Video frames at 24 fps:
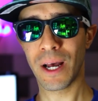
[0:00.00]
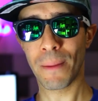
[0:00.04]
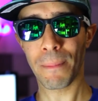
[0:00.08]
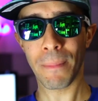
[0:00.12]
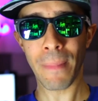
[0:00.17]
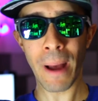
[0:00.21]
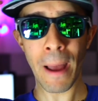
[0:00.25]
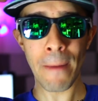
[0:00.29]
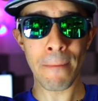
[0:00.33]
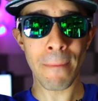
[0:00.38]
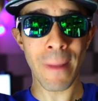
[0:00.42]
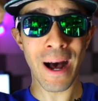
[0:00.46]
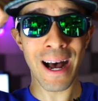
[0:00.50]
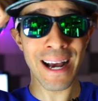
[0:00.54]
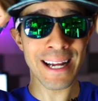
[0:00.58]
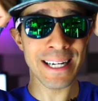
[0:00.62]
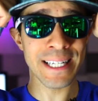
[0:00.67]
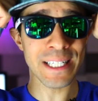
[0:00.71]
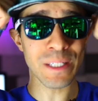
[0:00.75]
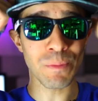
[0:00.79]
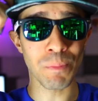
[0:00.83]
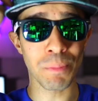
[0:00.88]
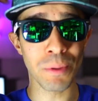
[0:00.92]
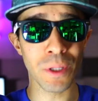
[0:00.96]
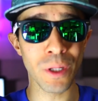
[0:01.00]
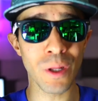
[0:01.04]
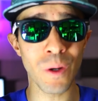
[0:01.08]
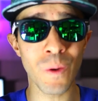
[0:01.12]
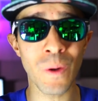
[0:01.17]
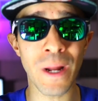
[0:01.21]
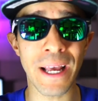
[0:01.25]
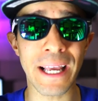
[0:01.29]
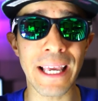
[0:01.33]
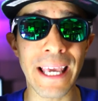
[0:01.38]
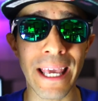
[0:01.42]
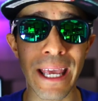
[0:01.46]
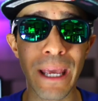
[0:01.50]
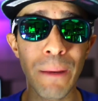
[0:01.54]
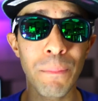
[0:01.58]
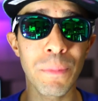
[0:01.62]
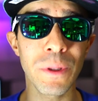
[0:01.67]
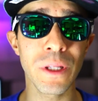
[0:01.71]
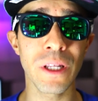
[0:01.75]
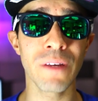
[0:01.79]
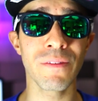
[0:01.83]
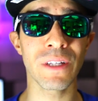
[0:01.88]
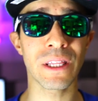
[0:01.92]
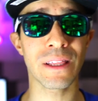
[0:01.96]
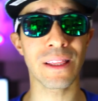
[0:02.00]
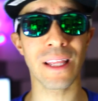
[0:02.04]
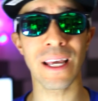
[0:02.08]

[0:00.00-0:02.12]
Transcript: My mind is blown. I can't believe it.